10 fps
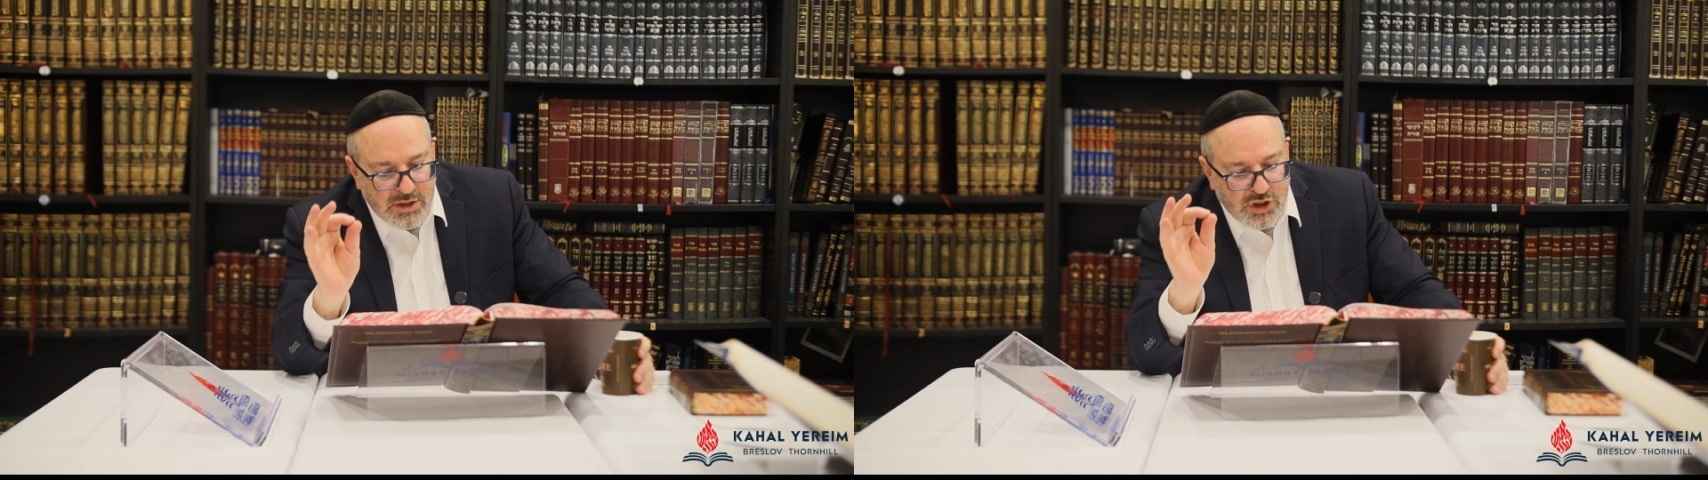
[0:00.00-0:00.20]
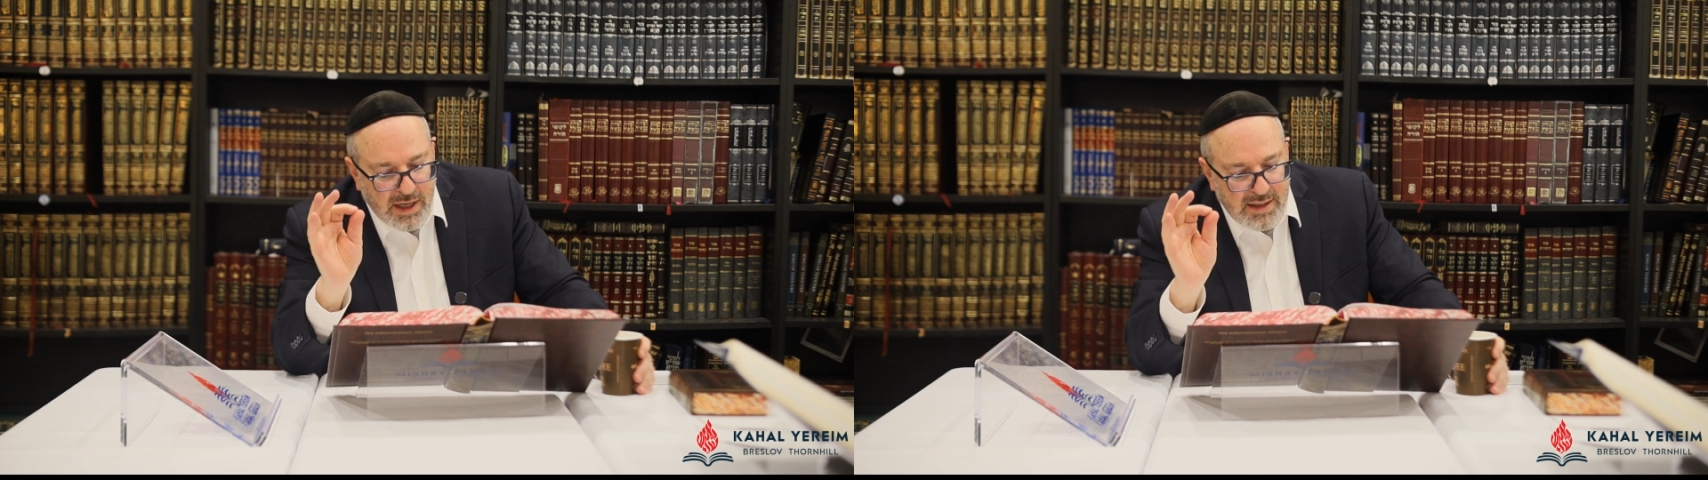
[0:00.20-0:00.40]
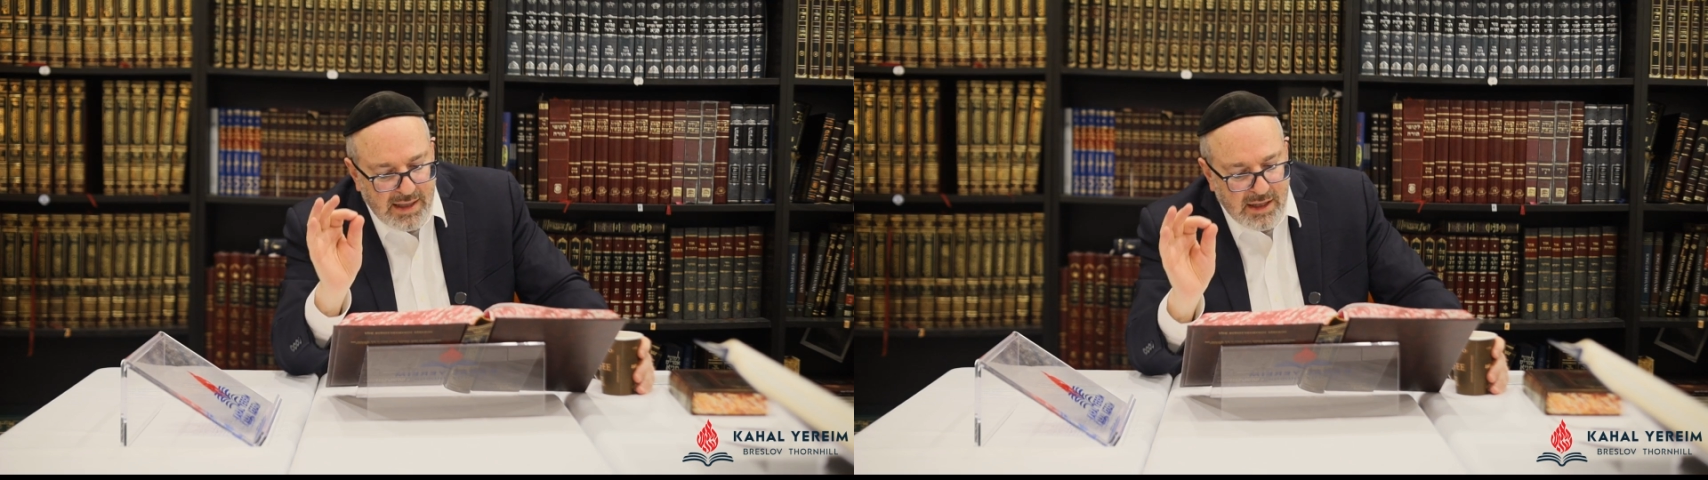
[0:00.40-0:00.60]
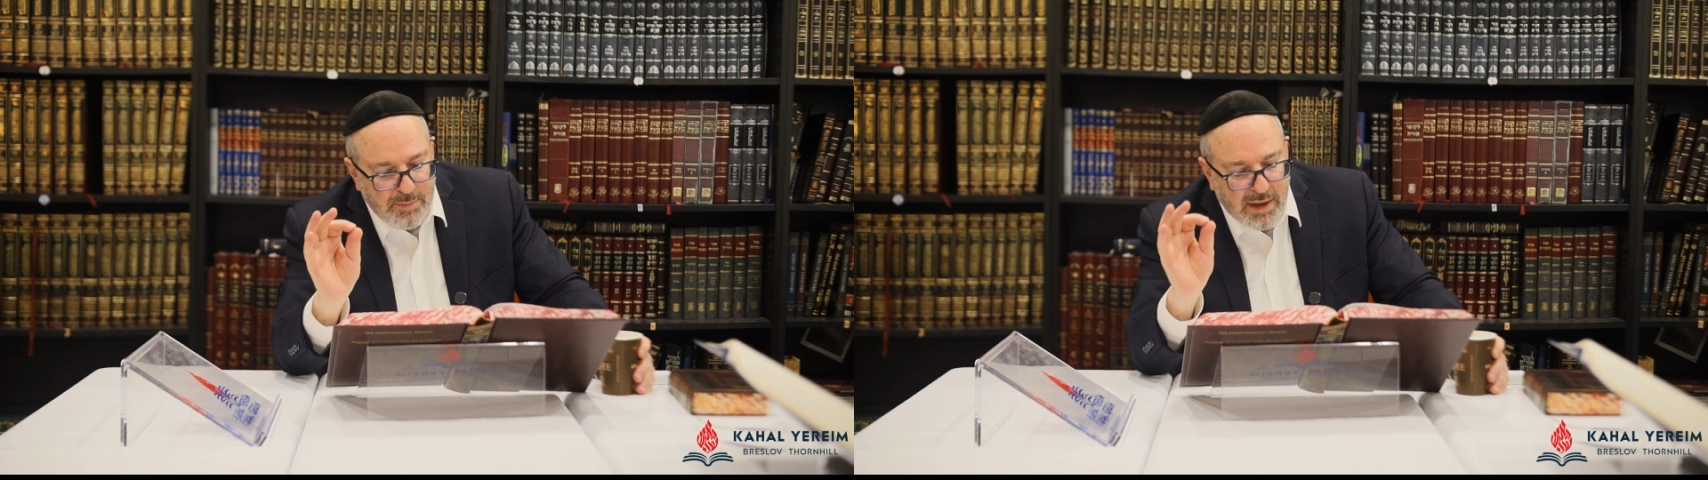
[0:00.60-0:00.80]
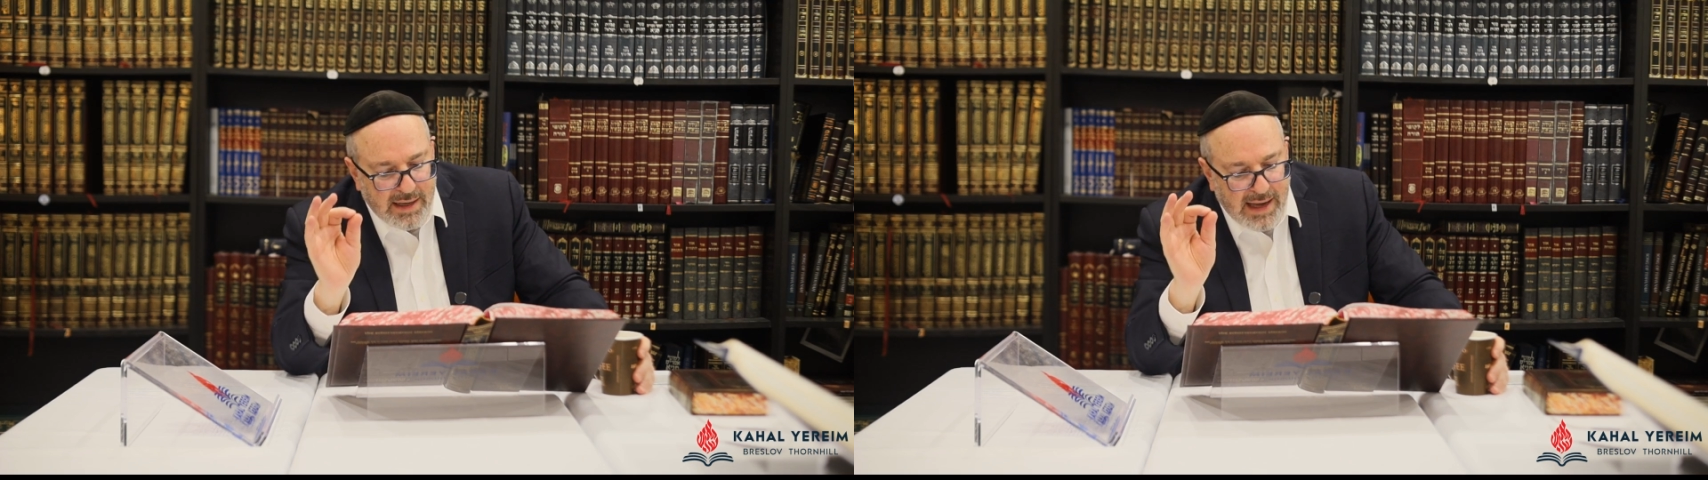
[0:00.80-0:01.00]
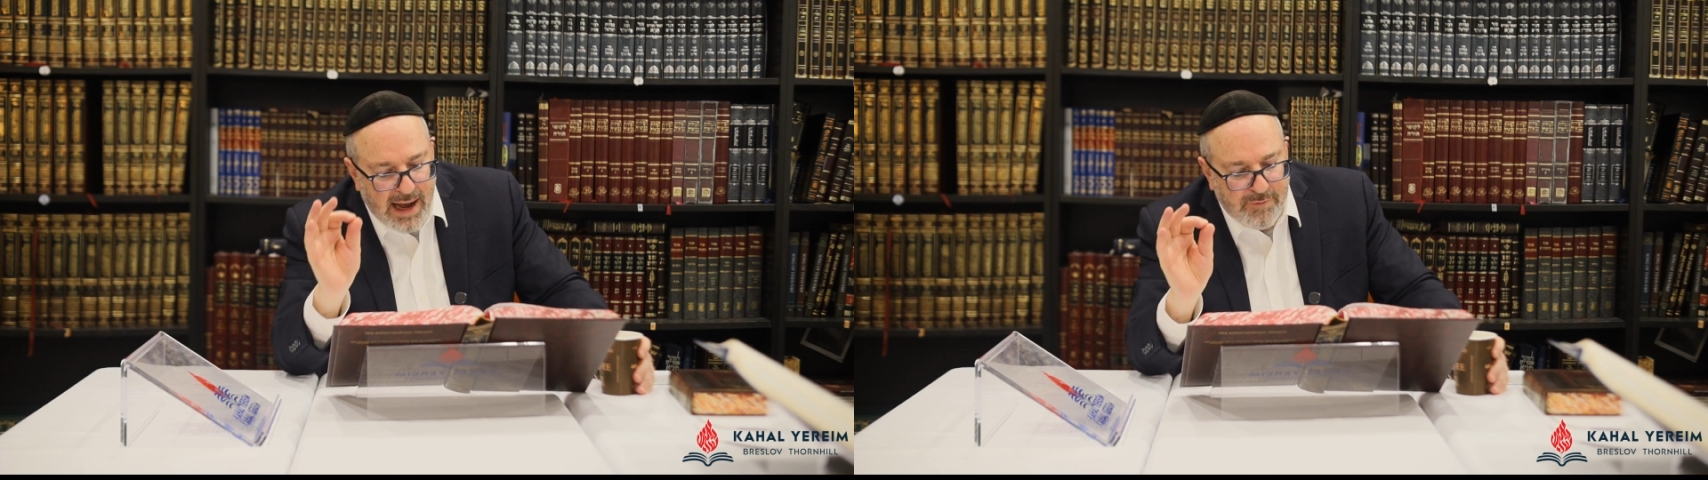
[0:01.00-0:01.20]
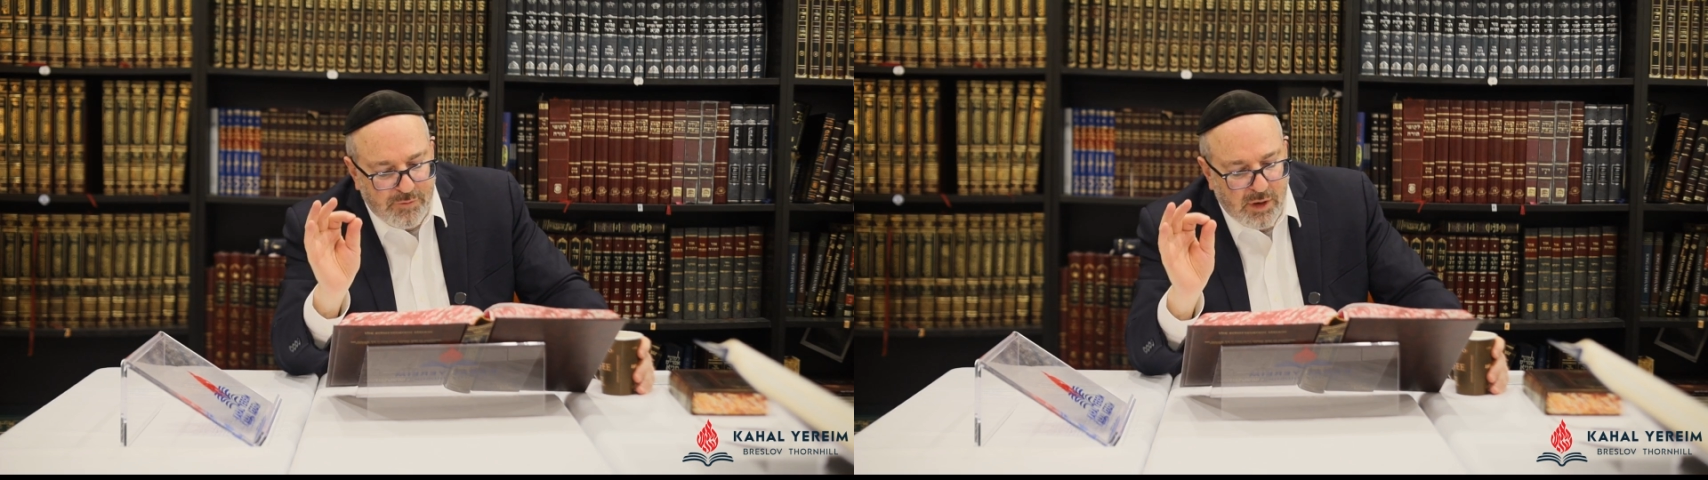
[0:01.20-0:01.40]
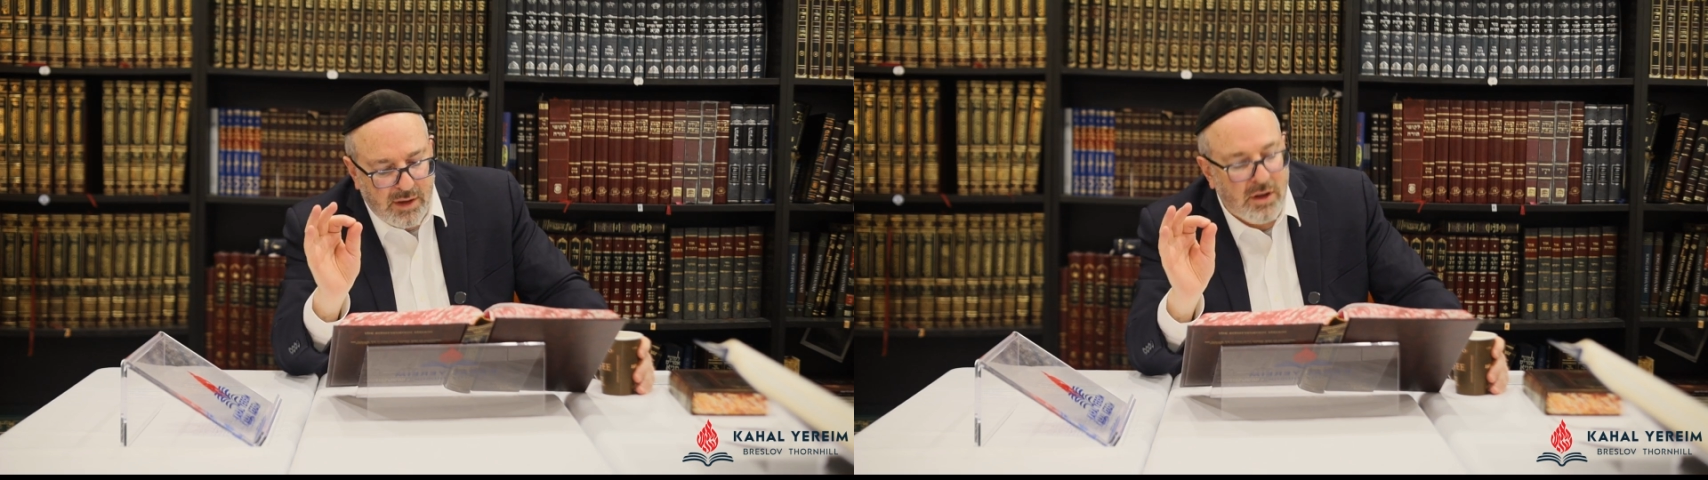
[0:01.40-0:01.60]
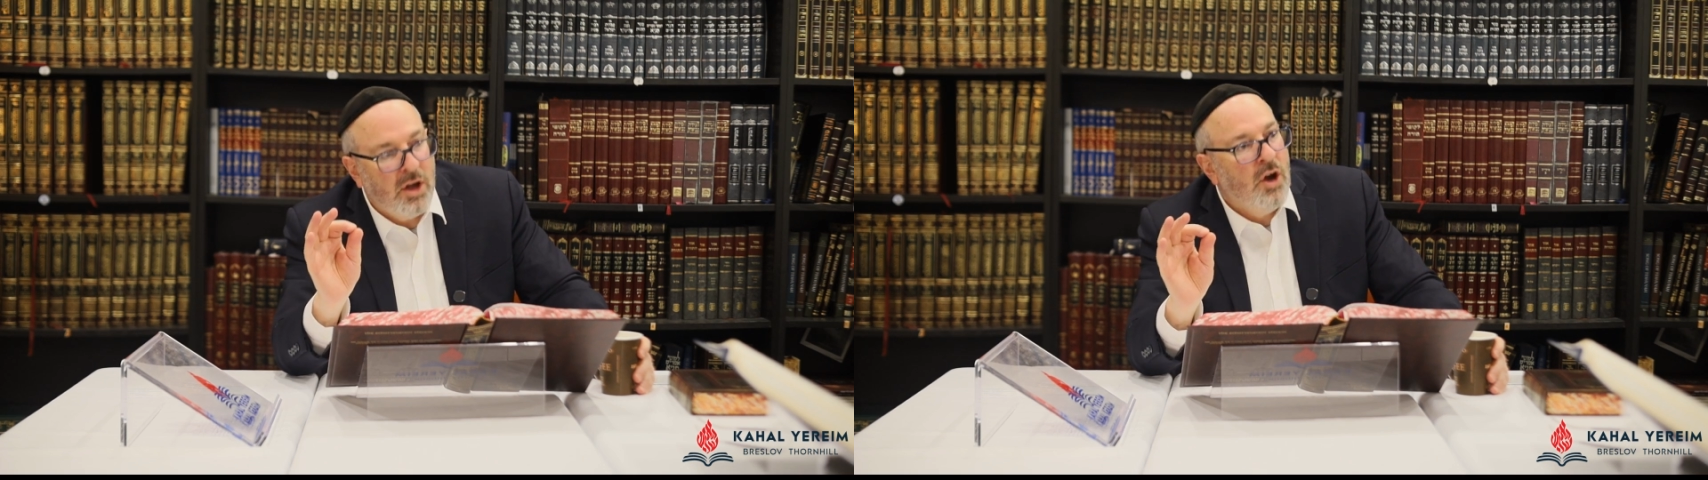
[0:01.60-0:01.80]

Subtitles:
she'anitba kafran.